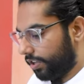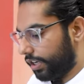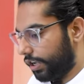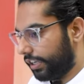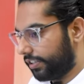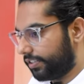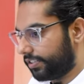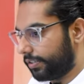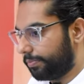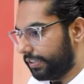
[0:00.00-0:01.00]
Now I can just
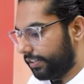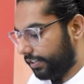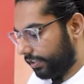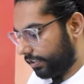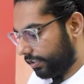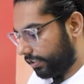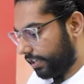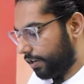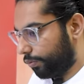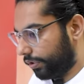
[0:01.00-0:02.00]
simply return
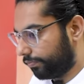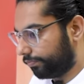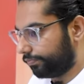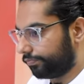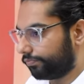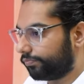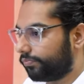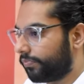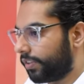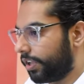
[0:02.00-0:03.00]
count.
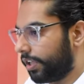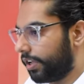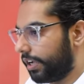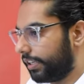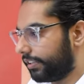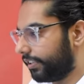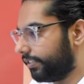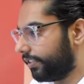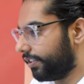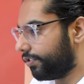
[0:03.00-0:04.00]
I
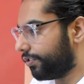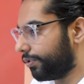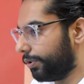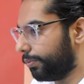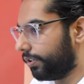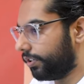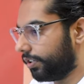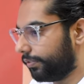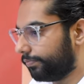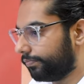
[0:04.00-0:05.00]
think this should work.